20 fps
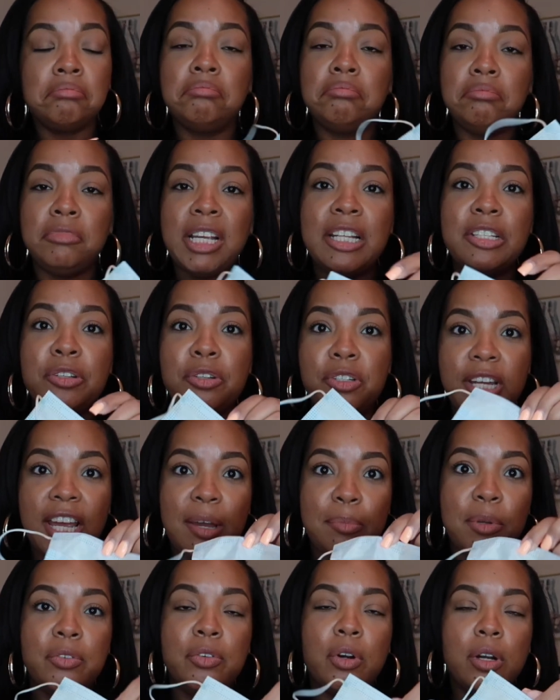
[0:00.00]
not too
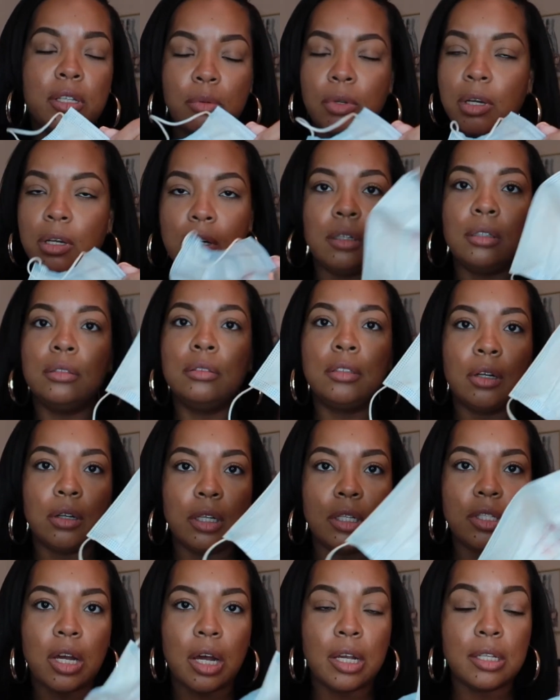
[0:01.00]
shabby. Of course, I'm gonna
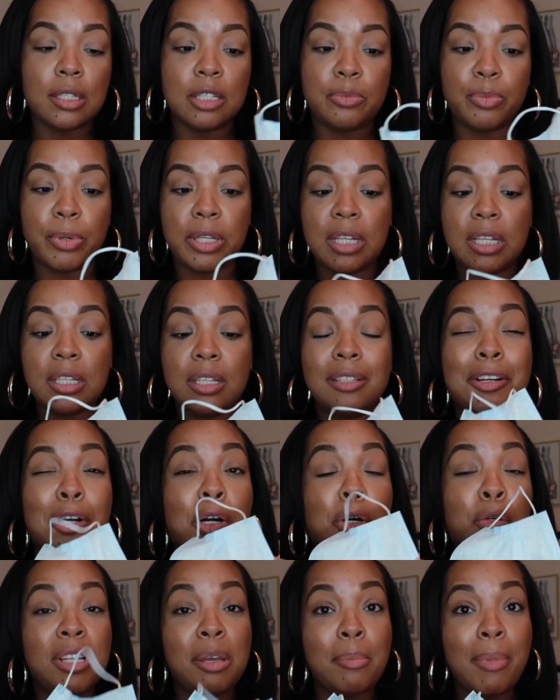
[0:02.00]
totally toss this, but this is the
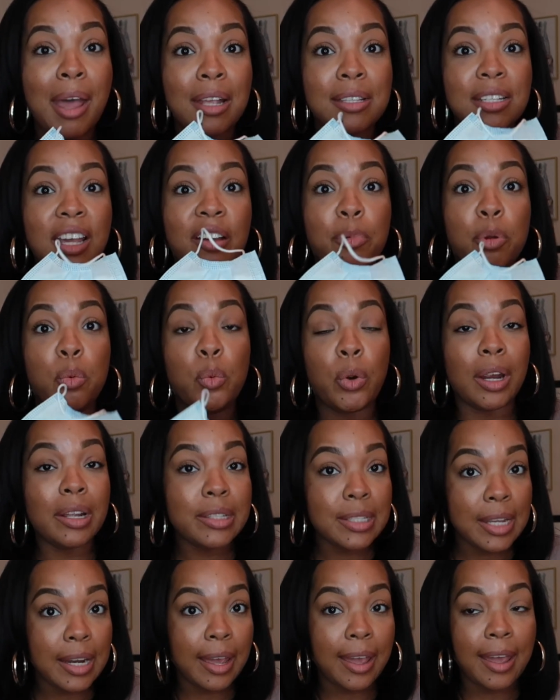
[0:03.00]
only mask I've been wearing
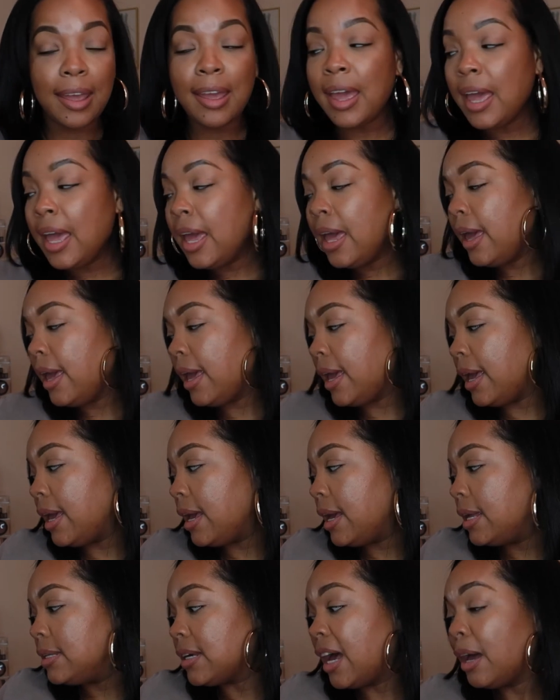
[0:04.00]
today,
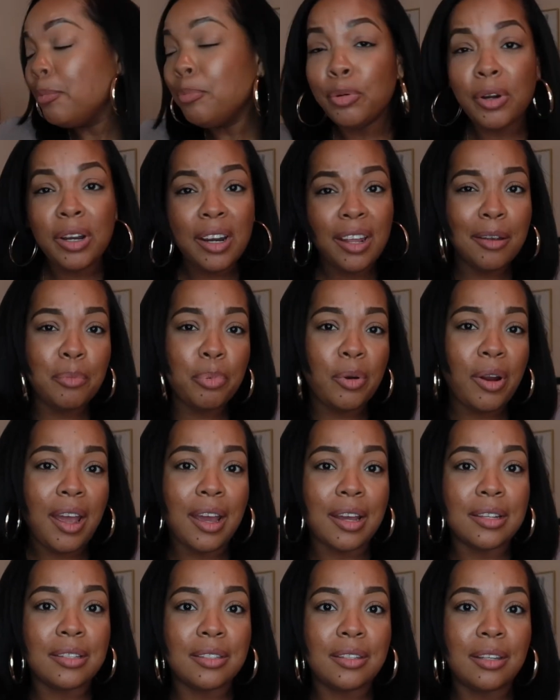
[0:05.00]
and I'm pretty
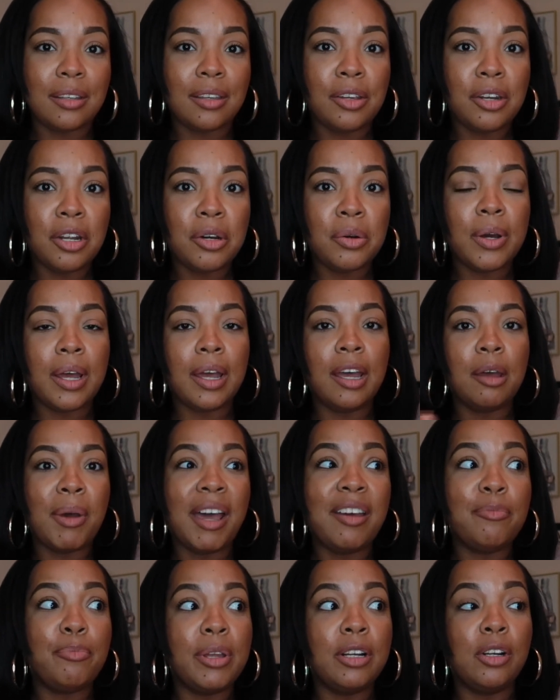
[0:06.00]
impressed. You know,
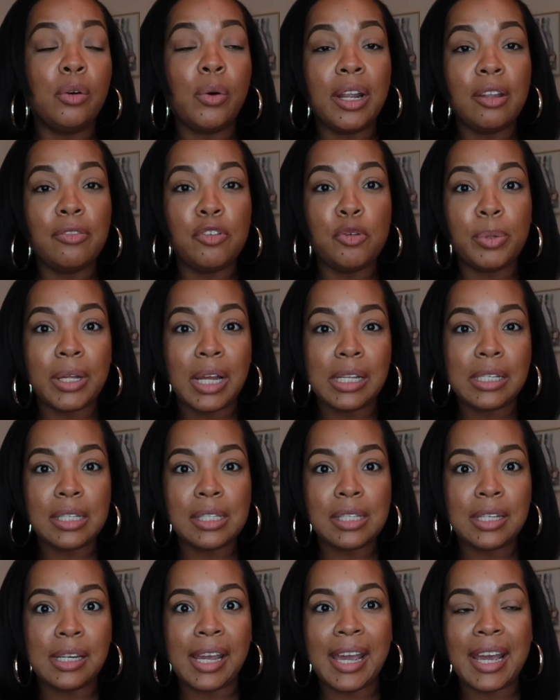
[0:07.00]
I've been quite a few places
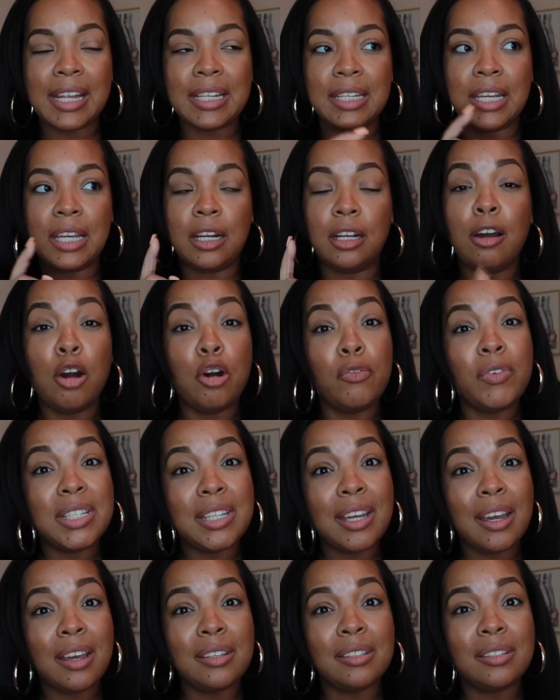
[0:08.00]
today. I had to get a COVID
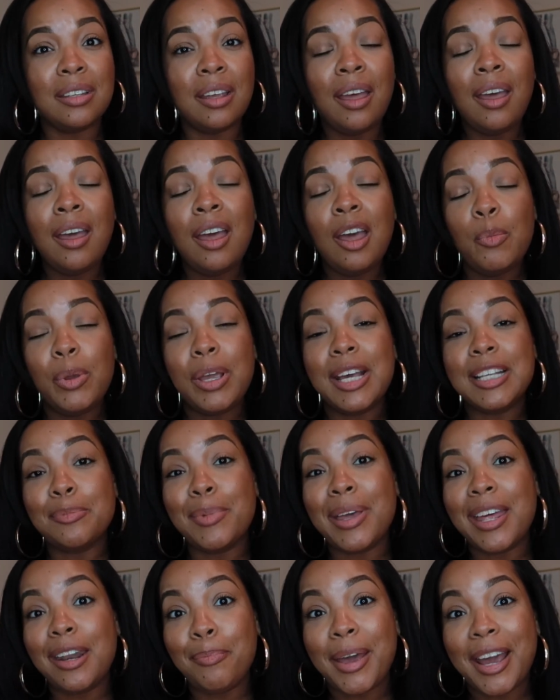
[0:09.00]
test because I'm
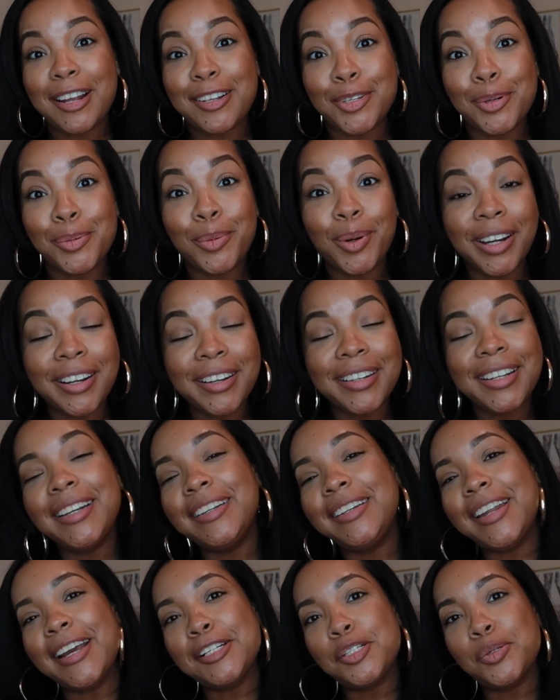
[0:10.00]
headed back to work
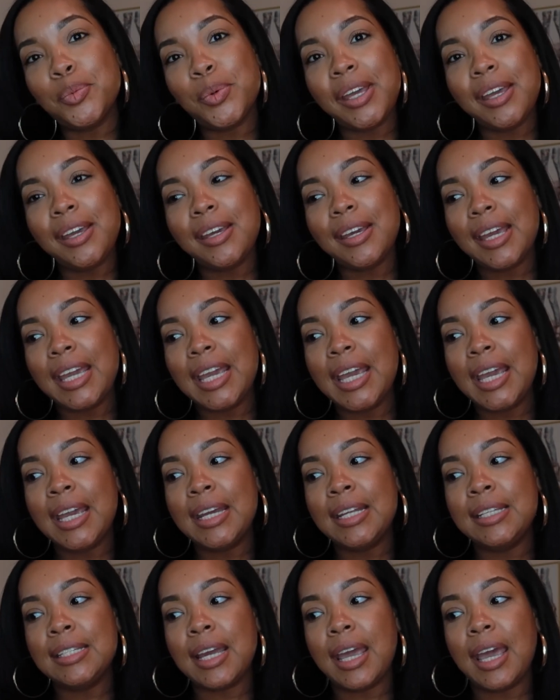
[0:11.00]
next week,
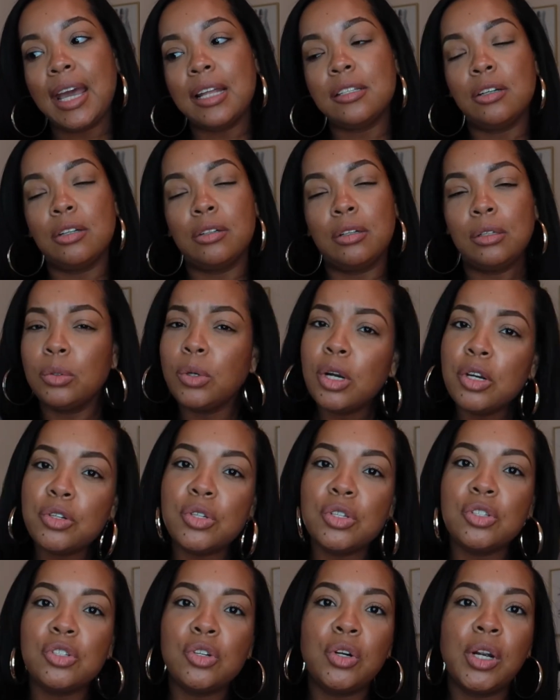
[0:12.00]
and I had to go to the grocery
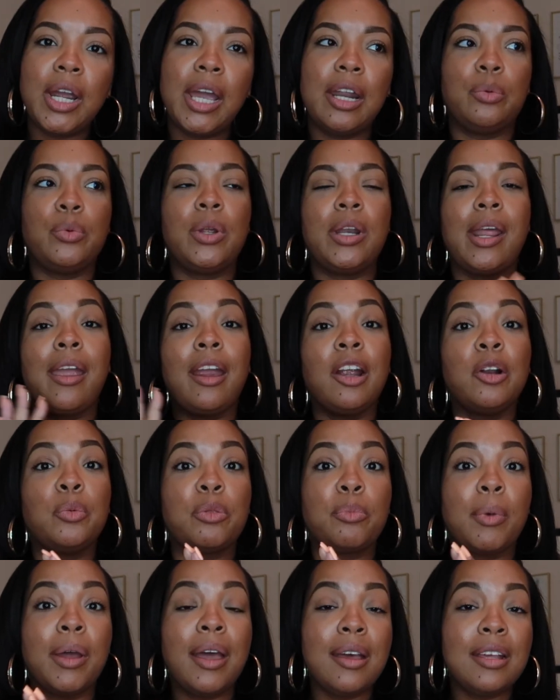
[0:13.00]
store, had to run an errand
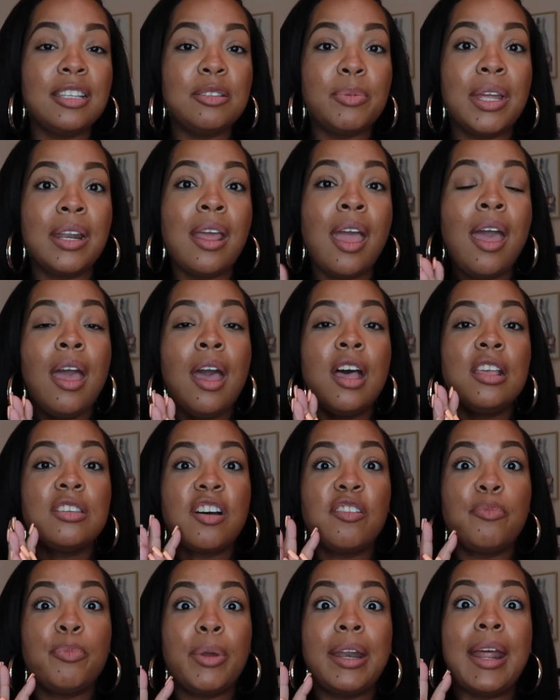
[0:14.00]
with my husband. So
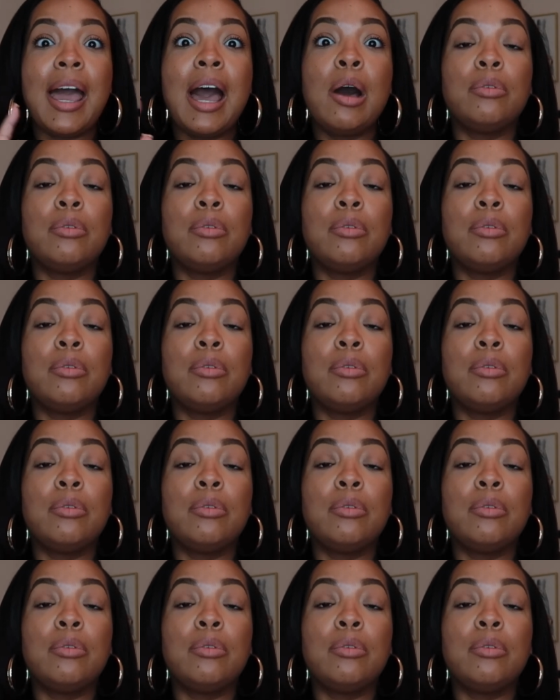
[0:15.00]
I've been out